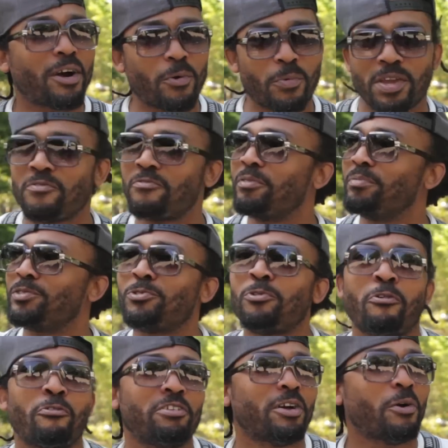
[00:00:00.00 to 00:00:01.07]
away from
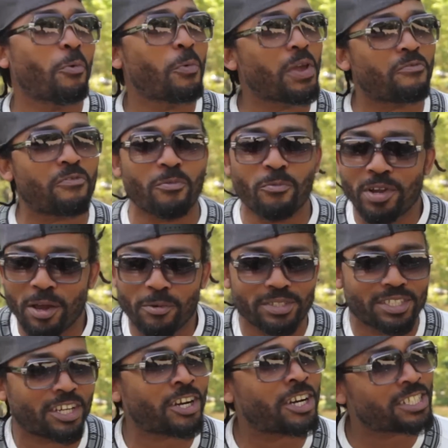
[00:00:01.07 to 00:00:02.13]
touring, away from what I
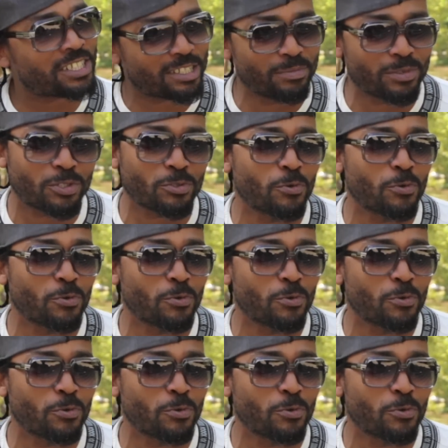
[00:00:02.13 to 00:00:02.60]
was accustomed